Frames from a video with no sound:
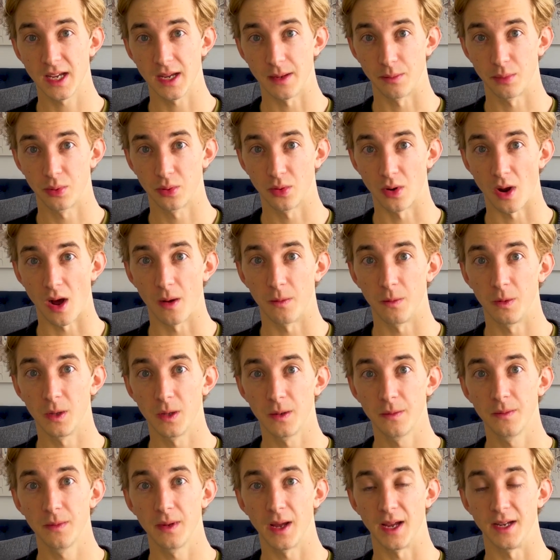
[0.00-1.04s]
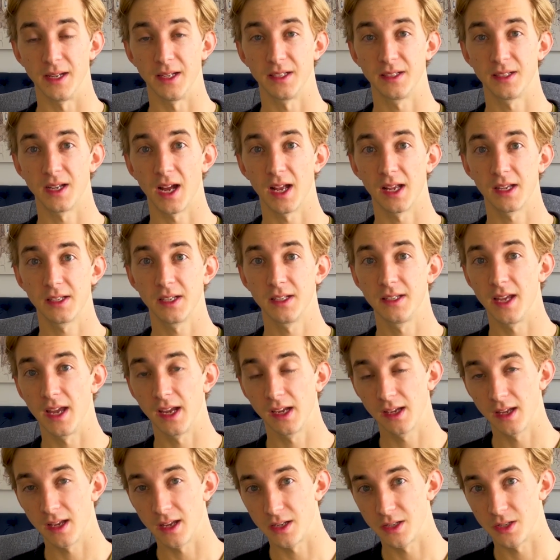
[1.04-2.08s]
a problem and decides to
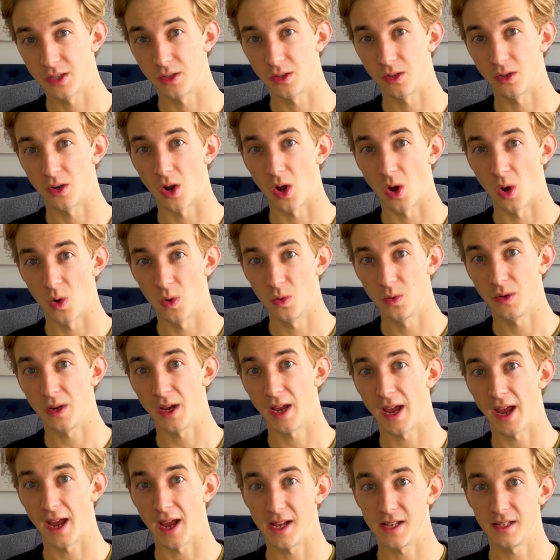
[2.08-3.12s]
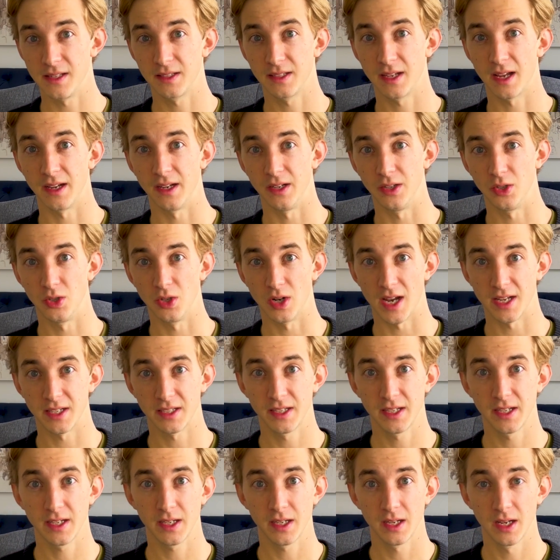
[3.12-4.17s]
take it into their own hands and address
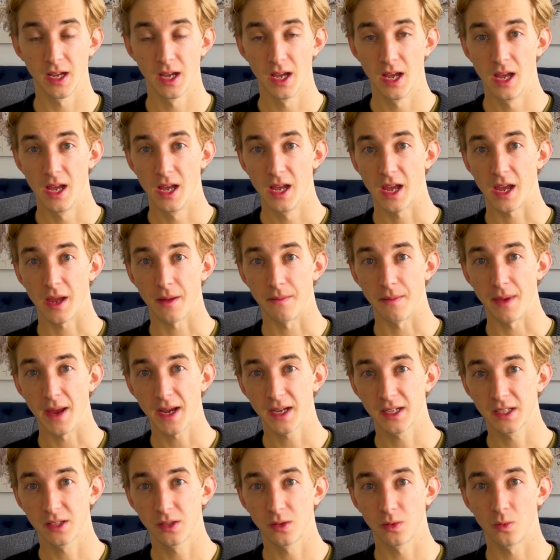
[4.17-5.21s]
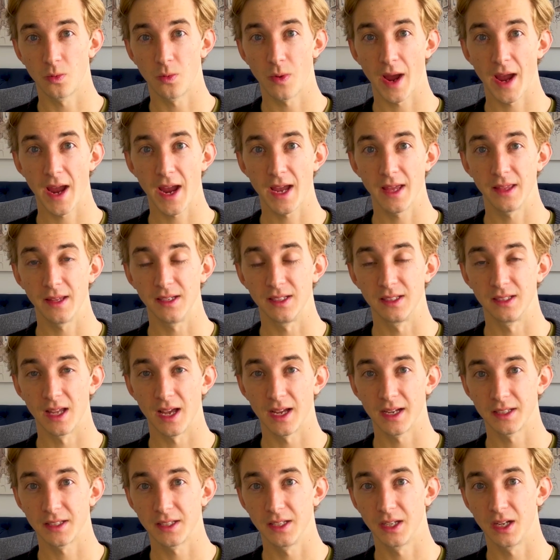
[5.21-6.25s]
it, it makes the way these
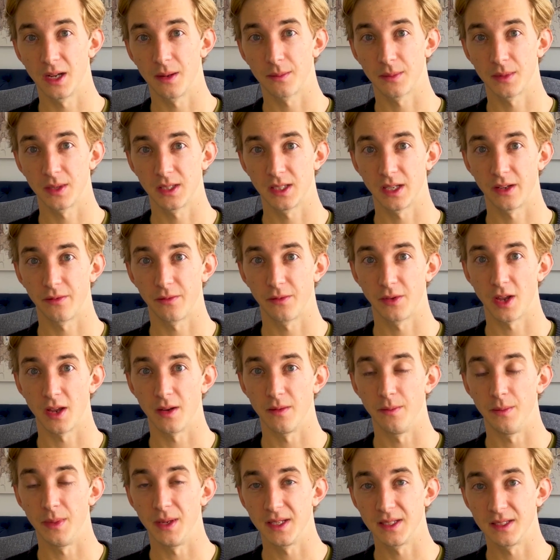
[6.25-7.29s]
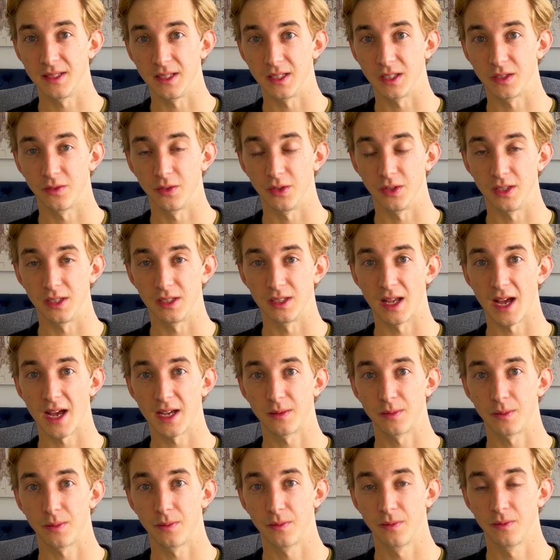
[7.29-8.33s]
legacy companies have done business for these last
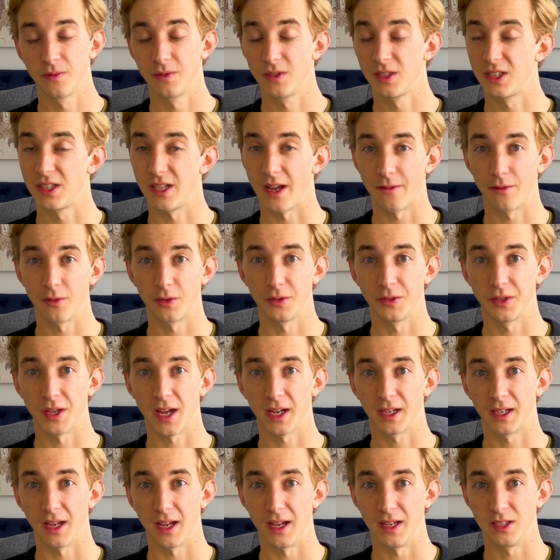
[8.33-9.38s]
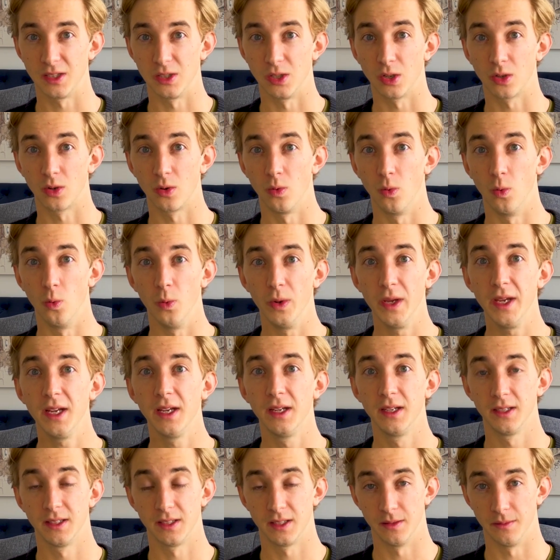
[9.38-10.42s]
several decades look
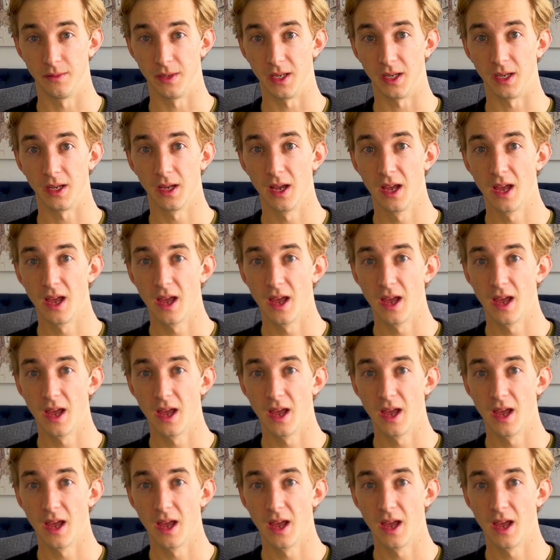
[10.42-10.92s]
weak to me.